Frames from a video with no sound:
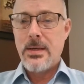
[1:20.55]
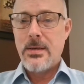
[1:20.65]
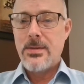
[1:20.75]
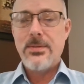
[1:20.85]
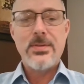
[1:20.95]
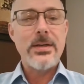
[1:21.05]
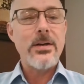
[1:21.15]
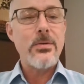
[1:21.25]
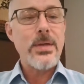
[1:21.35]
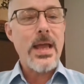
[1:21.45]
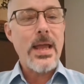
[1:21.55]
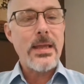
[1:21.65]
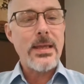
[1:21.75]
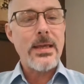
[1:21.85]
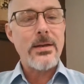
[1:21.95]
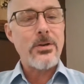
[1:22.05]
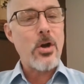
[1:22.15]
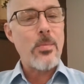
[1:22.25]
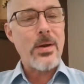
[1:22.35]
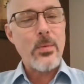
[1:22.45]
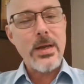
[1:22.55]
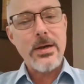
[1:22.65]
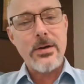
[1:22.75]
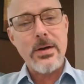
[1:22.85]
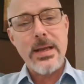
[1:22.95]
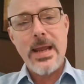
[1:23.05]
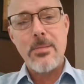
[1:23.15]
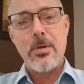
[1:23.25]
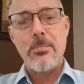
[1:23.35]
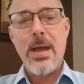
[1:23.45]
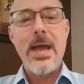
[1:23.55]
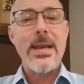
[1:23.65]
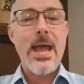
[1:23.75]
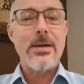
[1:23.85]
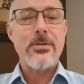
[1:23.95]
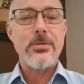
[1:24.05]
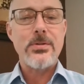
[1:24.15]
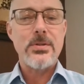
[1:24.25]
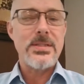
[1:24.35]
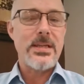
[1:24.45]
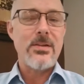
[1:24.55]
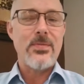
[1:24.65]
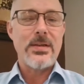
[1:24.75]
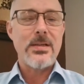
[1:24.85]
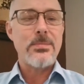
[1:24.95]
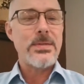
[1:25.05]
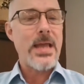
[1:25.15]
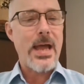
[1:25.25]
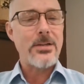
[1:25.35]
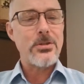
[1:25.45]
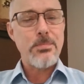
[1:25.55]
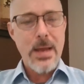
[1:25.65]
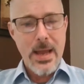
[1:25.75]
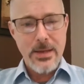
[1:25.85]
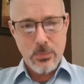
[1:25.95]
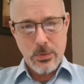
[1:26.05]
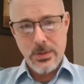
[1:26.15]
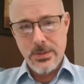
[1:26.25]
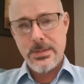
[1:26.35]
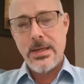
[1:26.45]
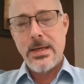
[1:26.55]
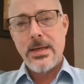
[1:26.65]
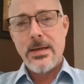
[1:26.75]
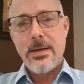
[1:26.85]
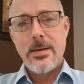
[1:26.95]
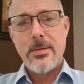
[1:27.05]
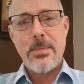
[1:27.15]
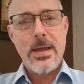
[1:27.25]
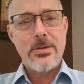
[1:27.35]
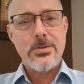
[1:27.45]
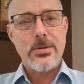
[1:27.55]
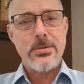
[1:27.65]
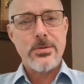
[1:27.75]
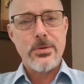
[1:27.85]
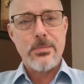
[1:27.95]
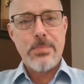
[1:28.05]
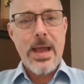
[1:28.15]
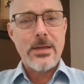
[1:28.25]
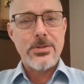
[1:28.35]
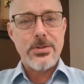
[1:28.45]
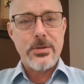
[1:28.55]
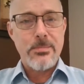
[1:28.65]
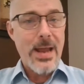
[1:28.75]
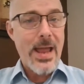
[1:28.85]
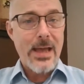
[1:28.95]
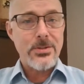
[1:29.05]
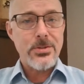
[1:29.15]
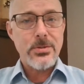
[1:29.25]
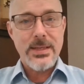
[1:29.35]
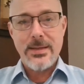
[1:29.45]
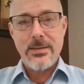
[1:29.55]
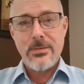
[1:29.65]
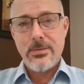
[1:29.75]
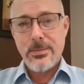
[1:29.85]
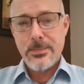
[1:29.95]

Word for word: The zero day in Adobe Reader enabled bad actors to steal victims' hashed passwords make sure to patch your patch, kids.